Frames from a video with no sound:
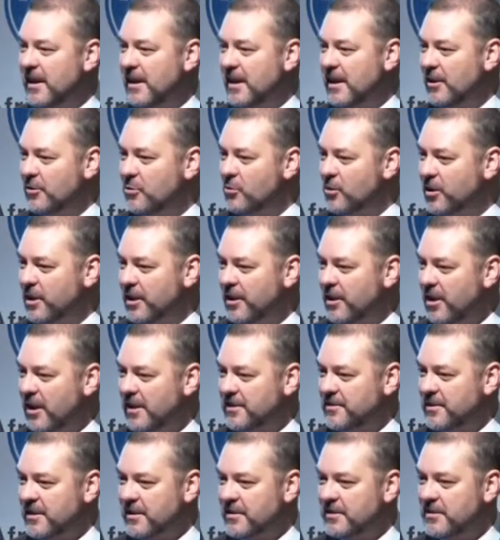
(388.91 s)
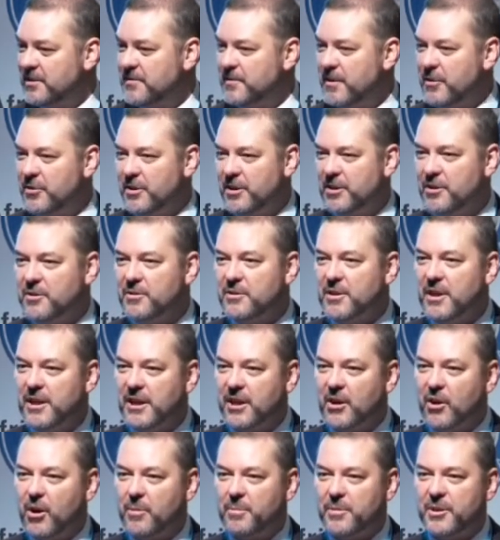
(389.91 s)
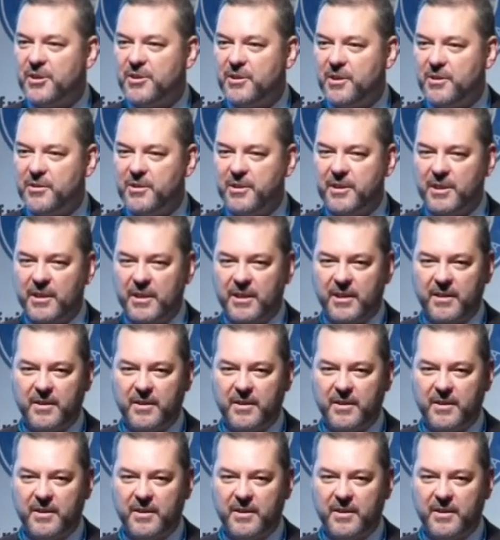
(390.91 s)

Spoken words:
in organising this very unique opportunity.